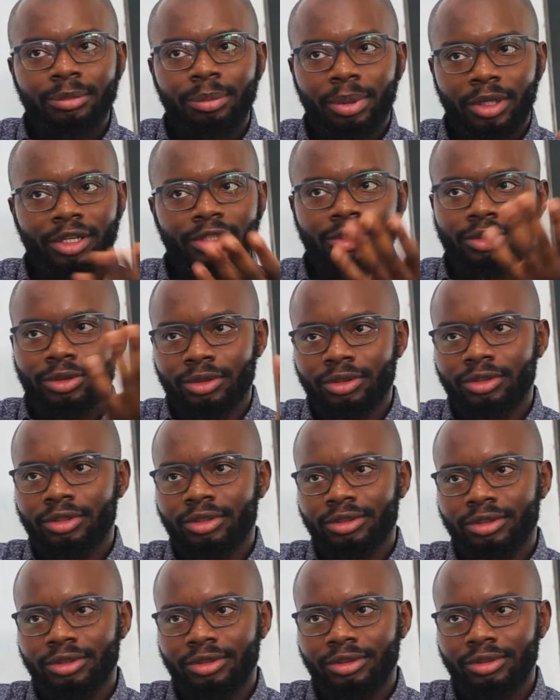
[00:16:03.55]
Power surge.
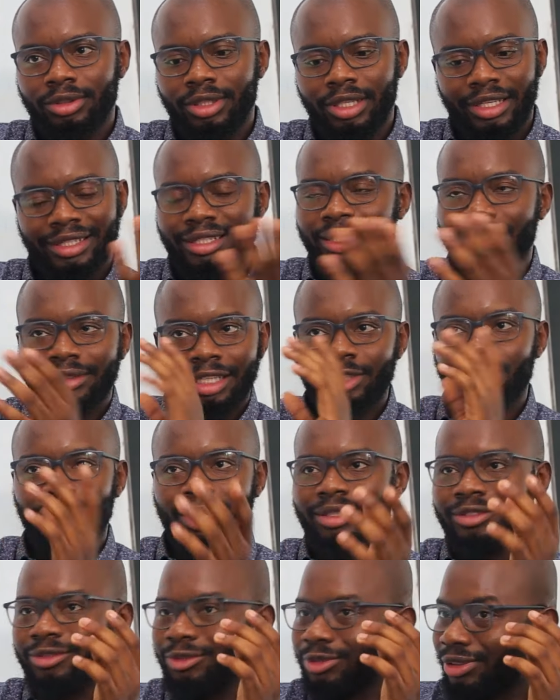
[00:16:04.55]
That's
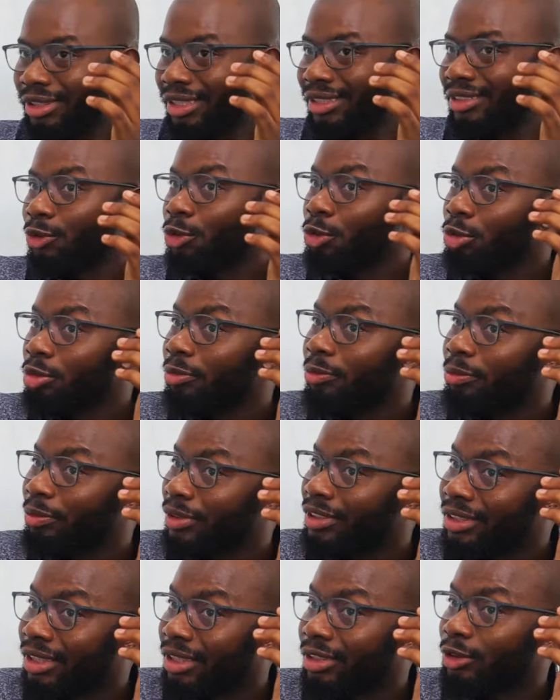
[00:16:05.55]
why I even say
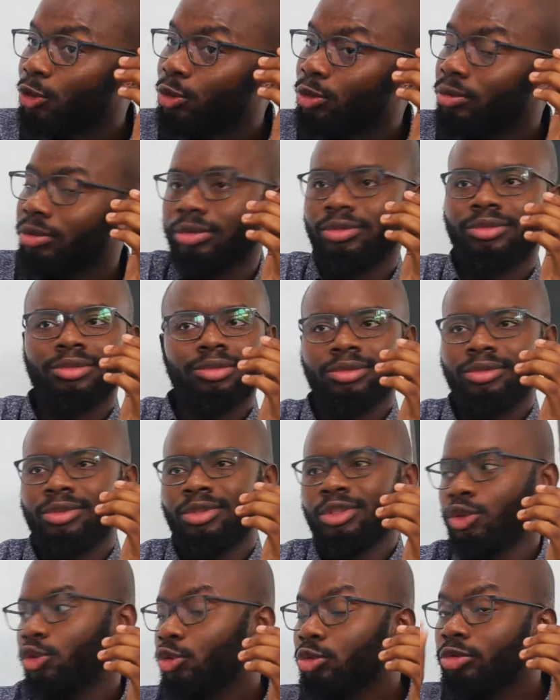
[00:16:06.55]
2%,
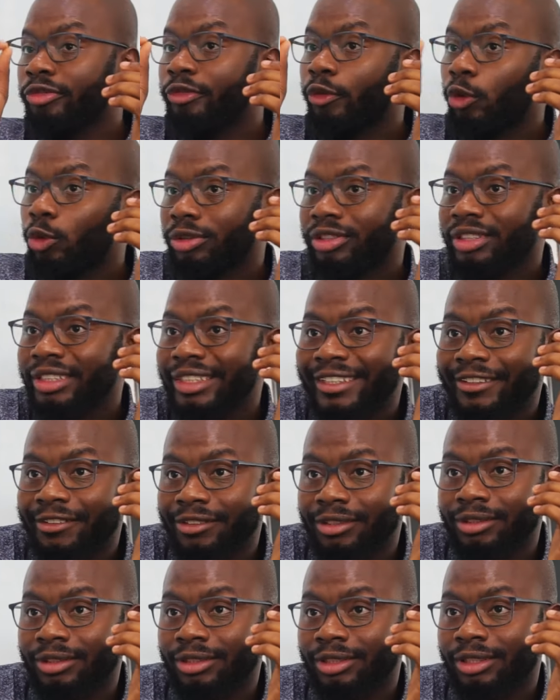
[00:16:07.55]
2 volts
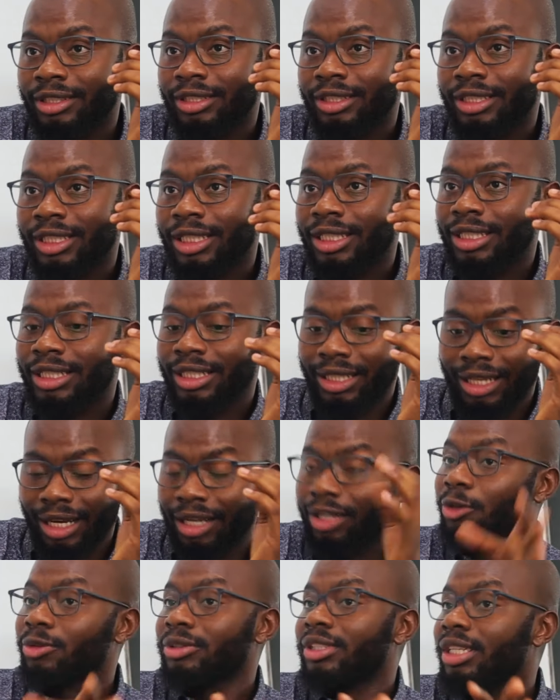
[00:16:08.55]
increase
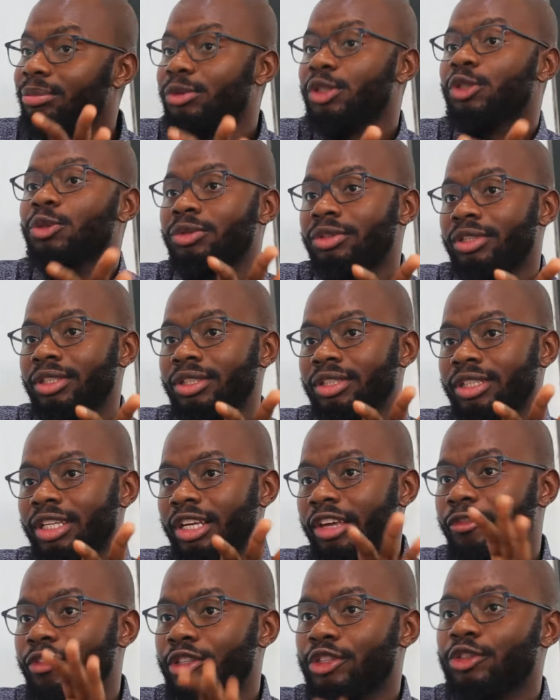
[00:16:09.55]
can condemn the whole thing
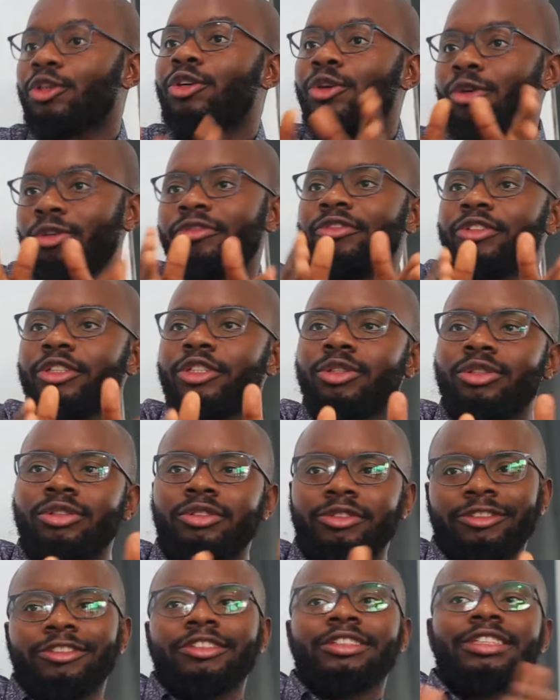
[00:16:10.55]
if it's not
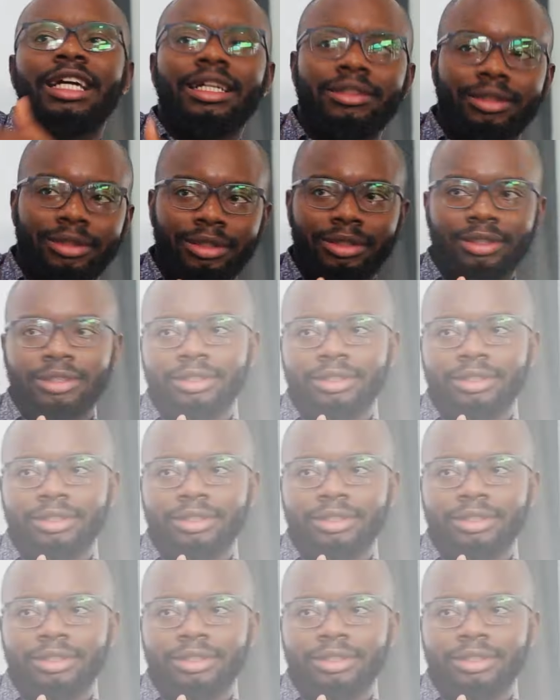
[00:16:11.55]
configured for that.